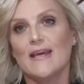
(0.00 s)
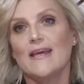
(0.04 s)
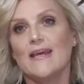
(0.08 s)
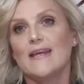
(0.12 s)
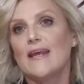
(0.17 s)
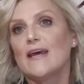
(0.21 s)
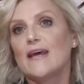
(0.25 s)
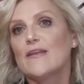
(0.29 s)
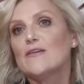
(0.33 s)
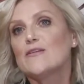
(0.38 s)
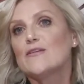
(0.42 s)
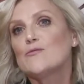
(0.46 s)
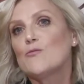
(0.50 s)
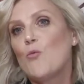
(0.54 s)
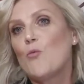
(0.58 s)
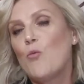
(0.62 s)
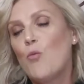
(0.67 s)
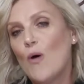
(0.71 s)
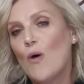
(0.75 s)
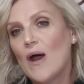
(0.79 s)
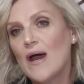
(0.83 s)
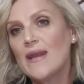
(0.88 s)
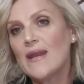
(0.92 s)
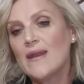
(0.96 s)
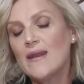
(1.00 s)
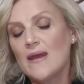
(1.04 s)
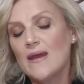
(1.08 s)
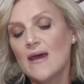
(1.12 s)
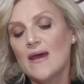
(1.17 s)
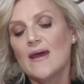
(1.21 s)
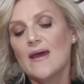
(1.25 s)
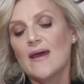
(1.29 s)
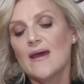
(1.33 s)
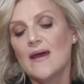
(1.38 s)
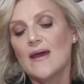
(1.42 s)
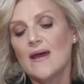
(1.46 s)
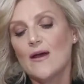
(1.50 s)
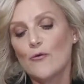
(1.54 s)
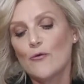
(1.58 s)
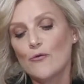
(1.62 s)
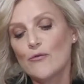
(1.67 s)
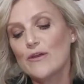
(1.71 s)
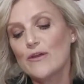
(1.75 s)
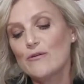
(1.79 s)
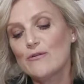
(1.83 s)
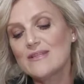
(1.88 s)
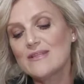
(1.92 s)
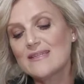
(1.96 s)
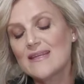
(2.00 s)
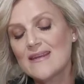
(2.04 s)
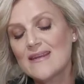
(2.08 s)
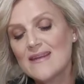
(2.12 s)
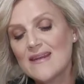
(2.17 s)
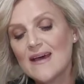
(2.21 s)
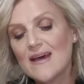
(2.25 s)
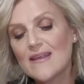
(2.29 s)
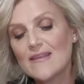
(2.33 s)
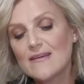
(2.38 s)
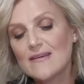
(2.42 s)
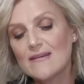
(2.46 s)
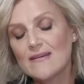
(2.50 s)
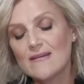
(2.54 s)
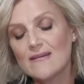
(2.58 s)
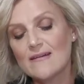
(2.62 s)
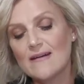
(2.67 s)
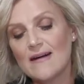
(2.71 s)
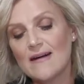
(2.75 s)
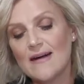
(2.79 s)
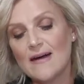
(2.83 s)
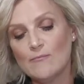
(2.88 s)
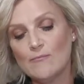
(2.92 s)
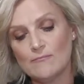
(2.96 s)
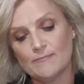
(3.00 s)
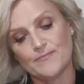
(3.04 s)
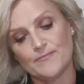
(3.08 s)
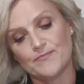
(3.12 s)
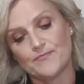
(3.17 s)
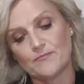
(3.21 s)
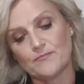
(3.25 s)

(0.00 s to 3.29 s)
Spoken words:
Now, there is another